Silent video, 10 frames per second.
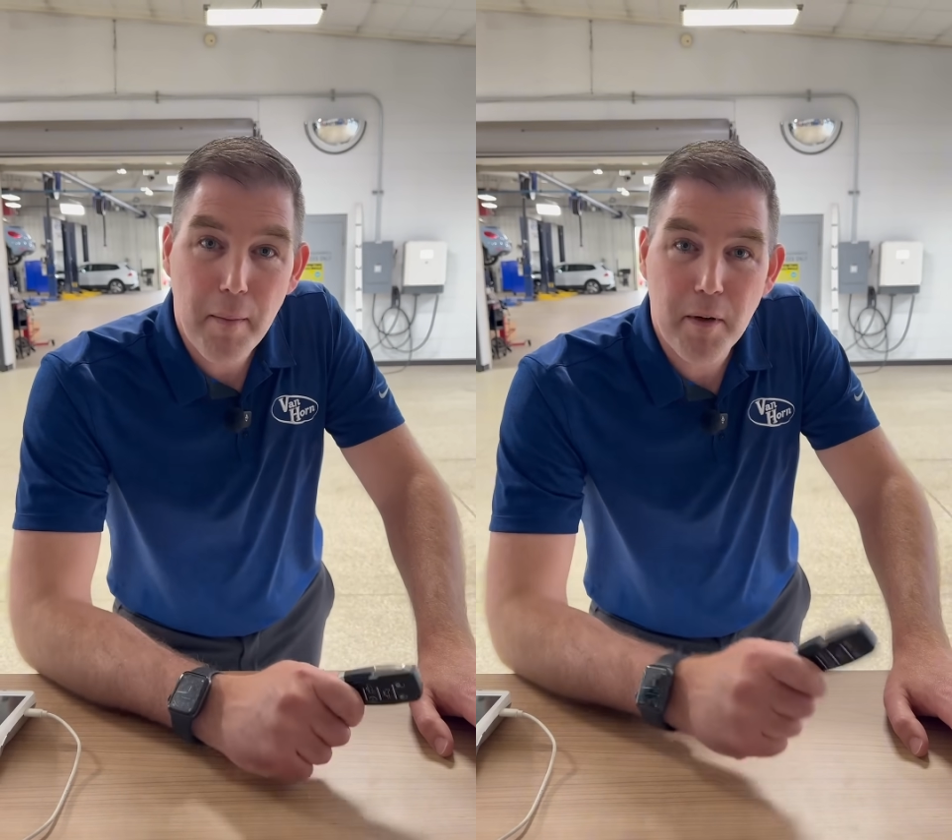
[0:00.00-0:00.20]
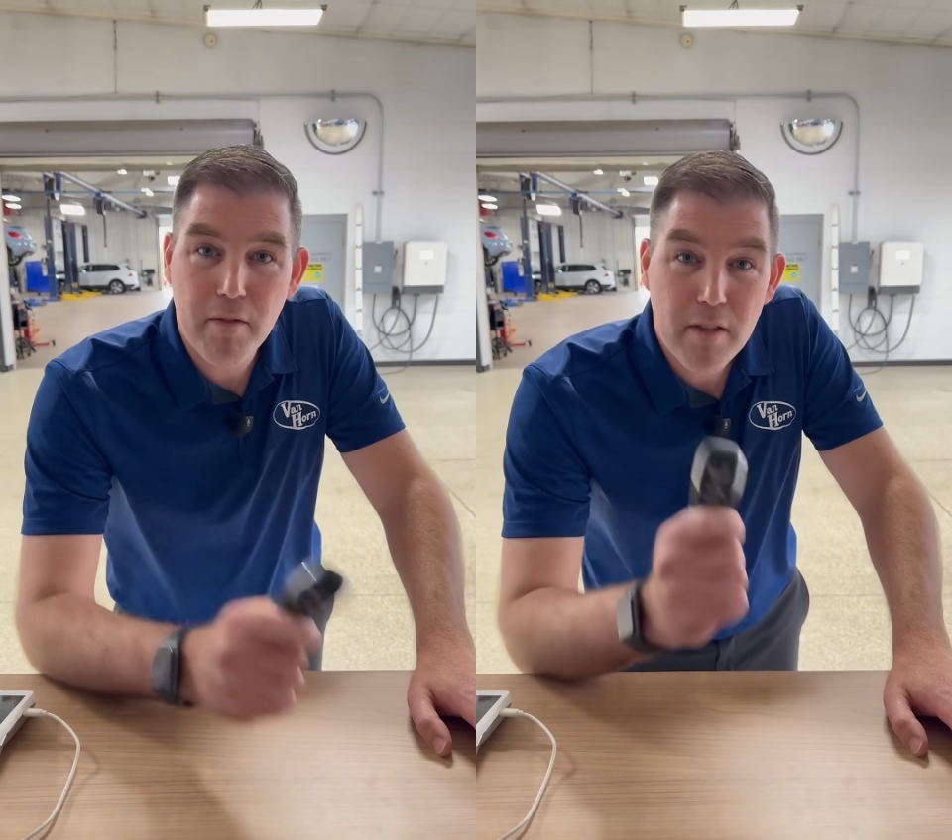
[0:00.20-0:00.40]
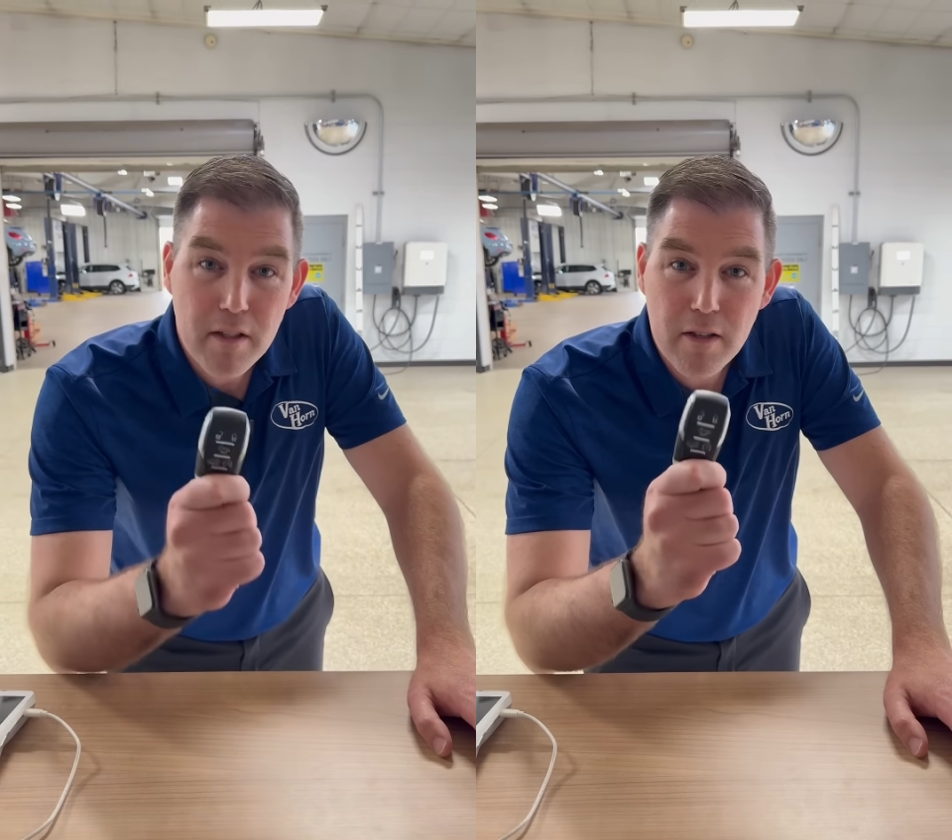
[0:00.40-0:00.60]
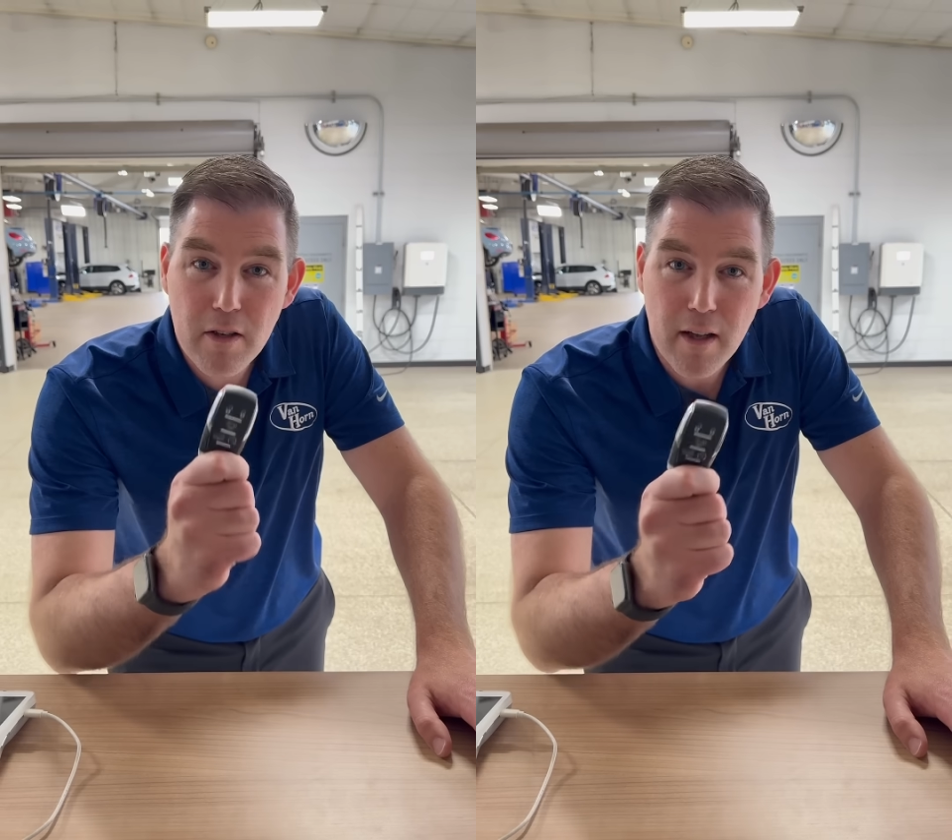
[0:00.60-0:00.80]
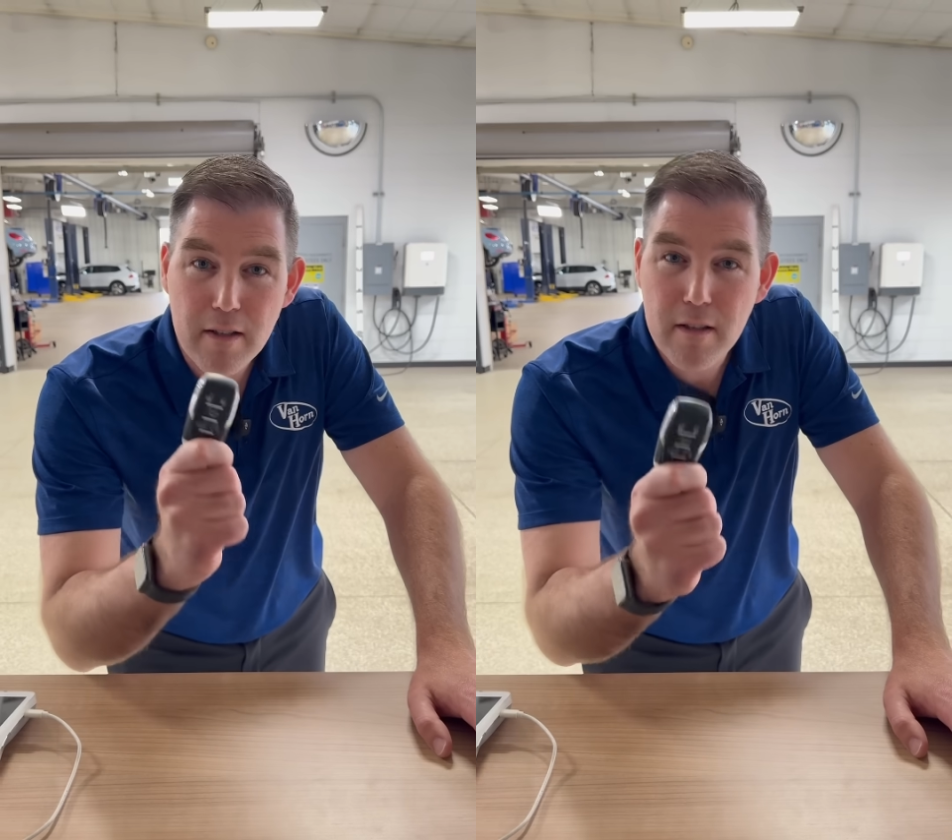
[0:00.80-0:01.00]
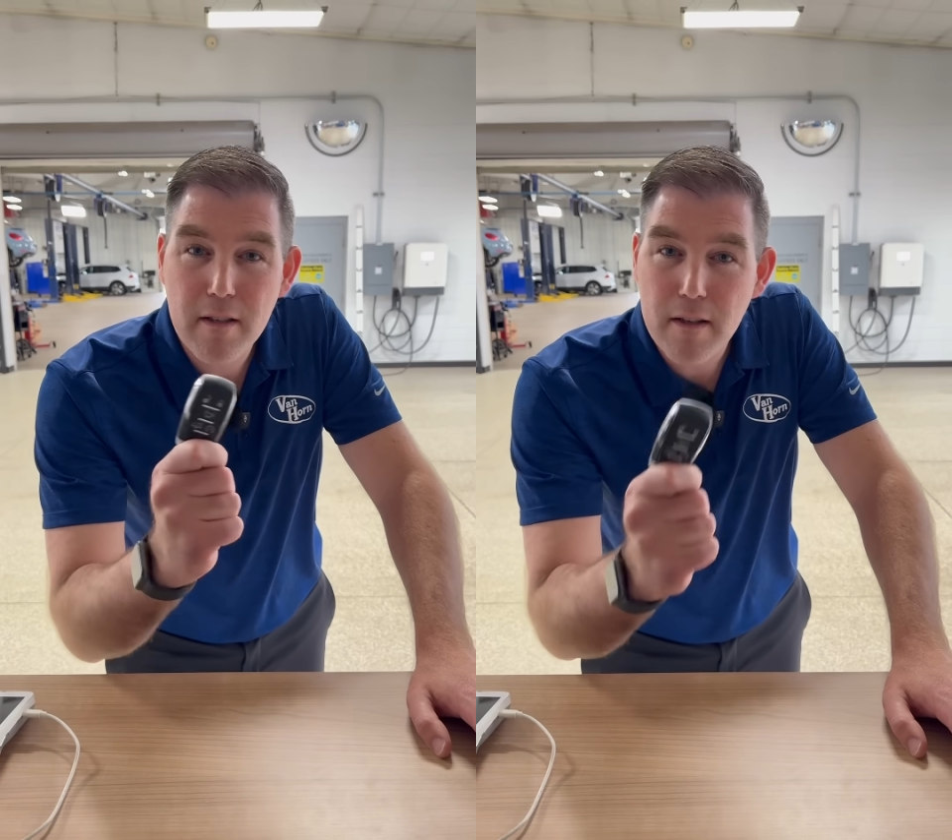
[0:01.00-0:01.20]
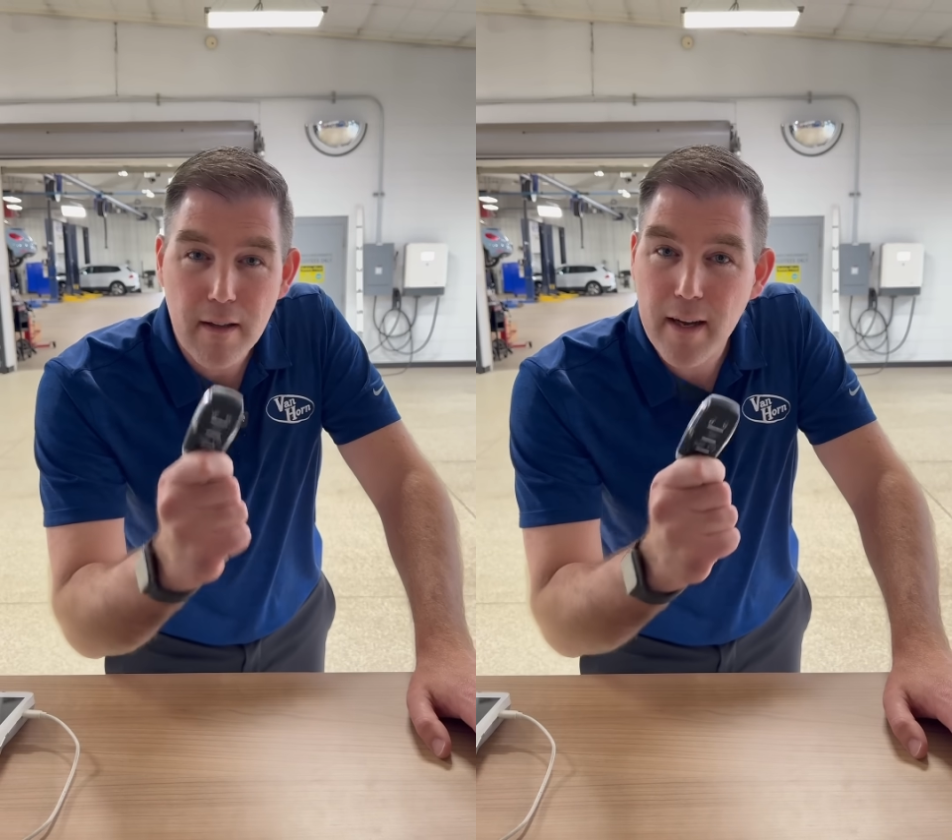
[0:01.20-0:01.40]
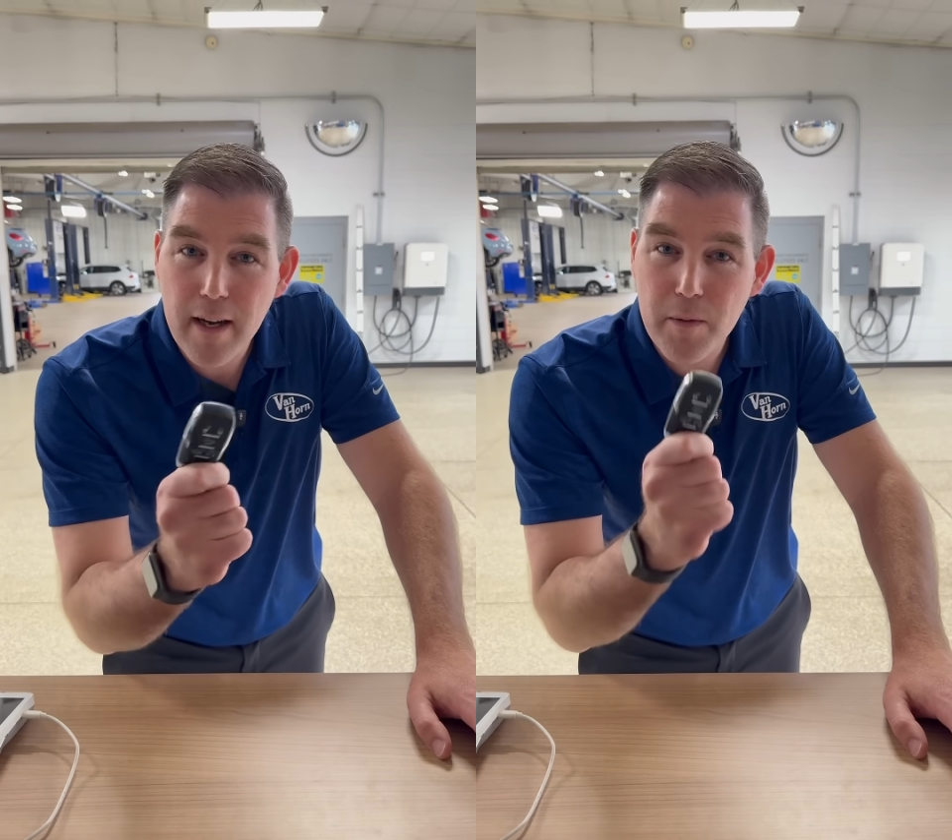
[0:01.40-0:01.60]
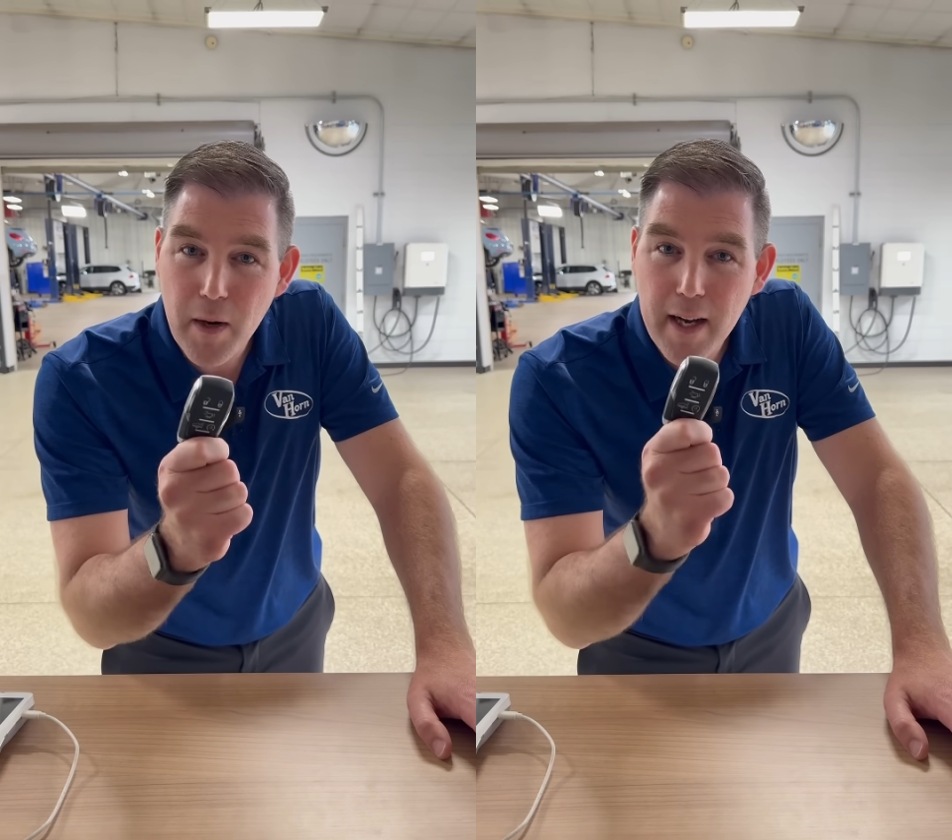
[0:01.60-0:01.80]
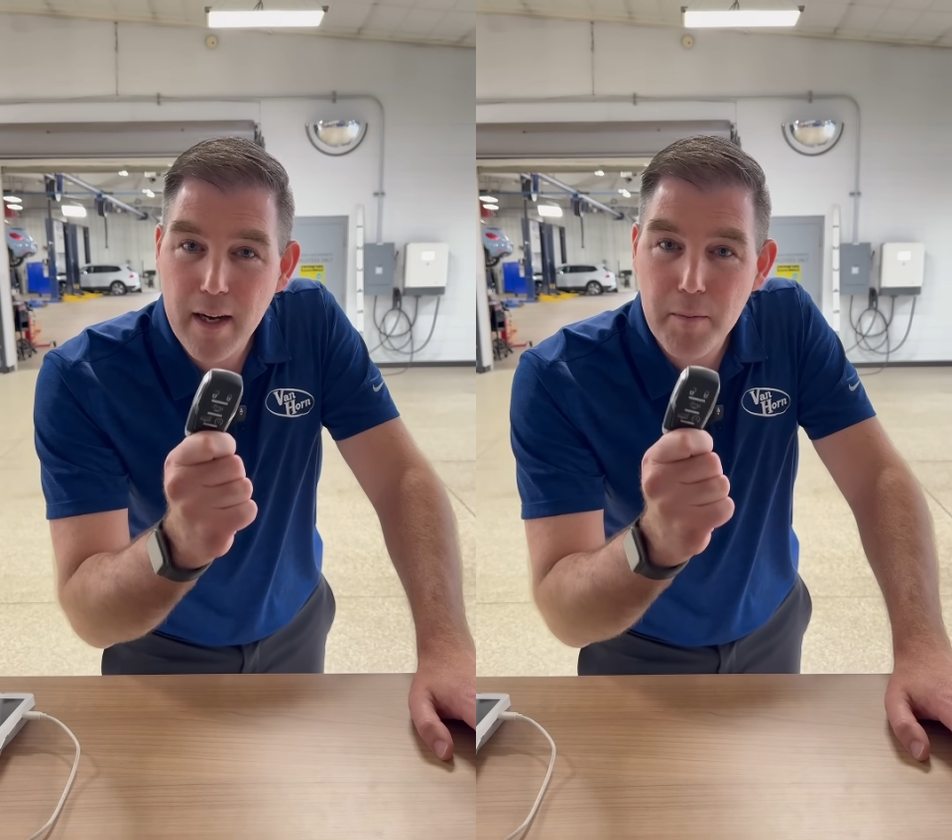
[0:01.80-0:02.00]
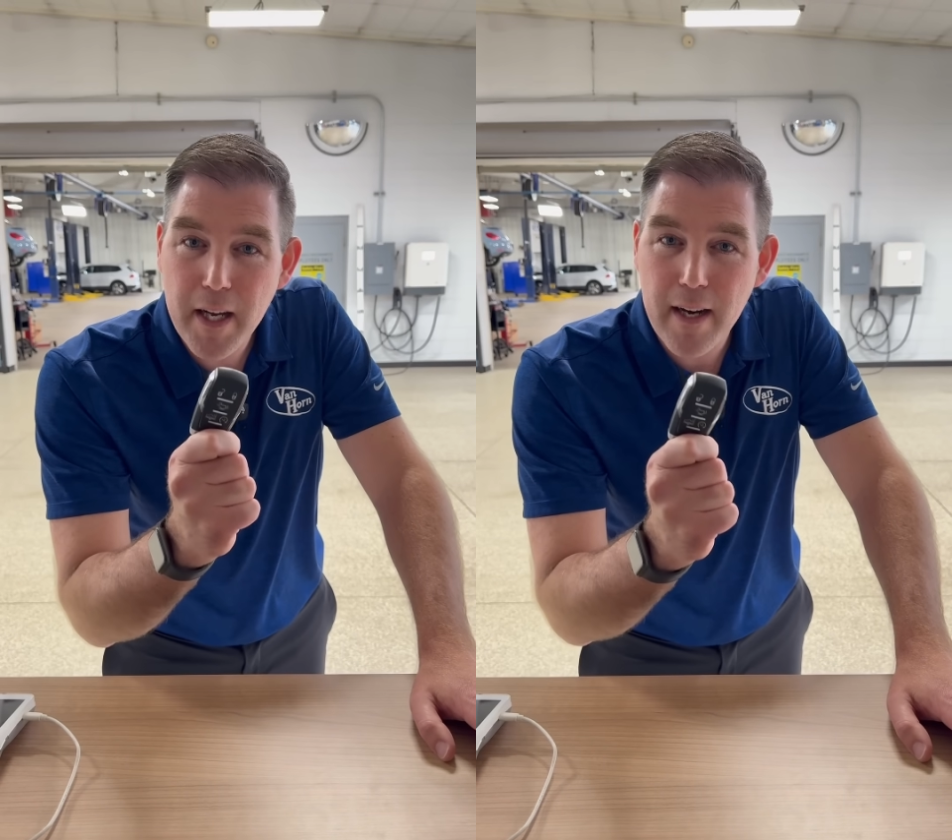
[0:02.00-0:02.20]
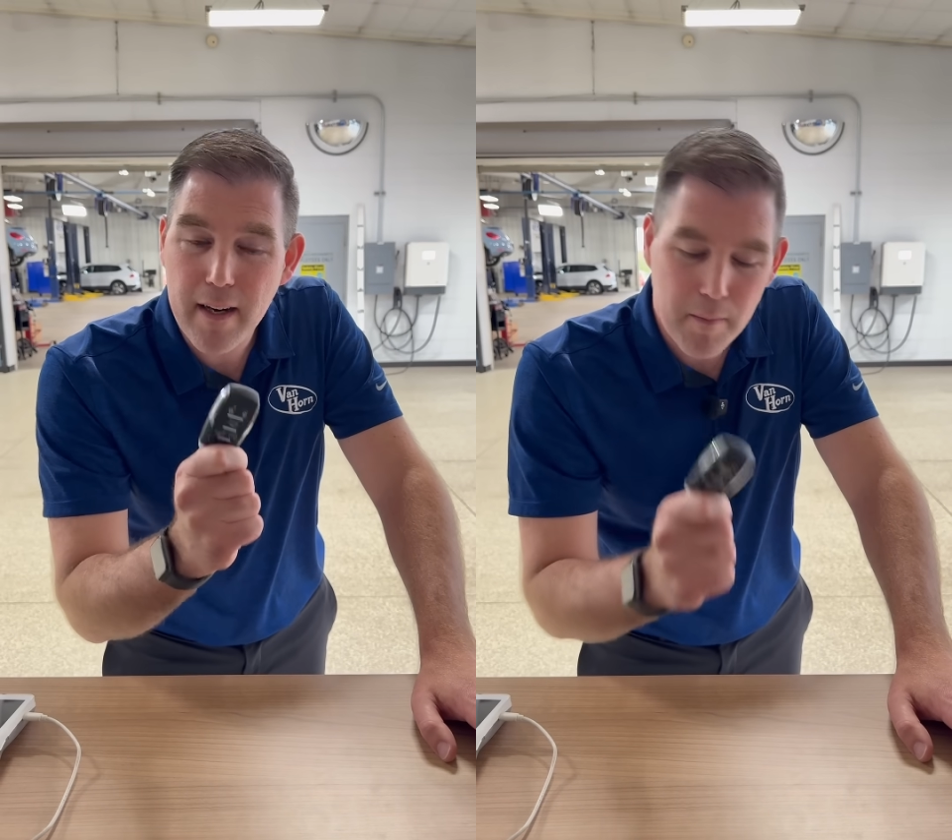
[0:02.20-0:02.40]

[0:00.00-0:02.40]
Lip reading: But if this engine light's still on when I come get it,